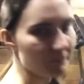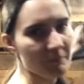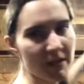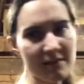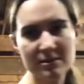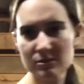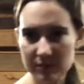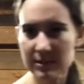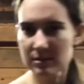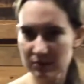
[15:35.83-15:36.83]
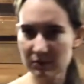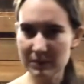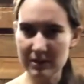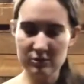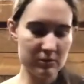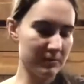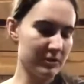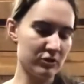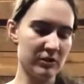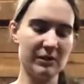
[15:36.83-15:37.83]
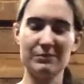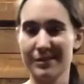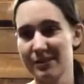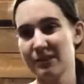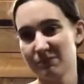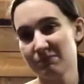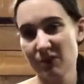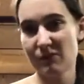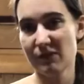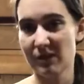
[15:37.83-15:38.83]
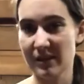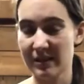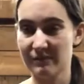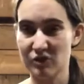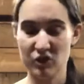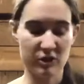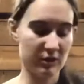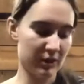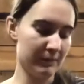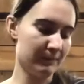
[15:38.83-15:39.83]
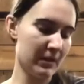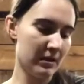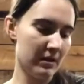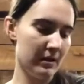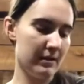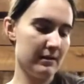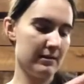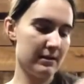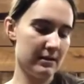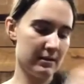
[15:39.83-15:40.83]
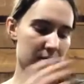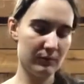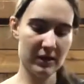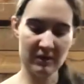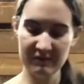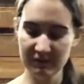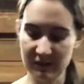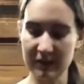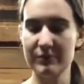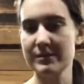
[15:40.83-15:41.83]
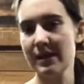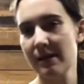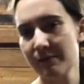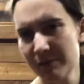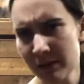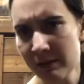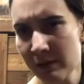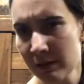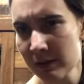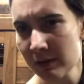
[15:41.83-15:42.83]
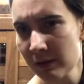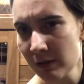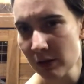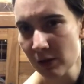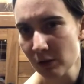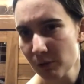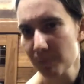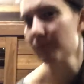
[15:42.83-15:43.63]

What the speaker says: has his reasons for being super controlling, but is overall kind of a jerk. And then we follow Sev, who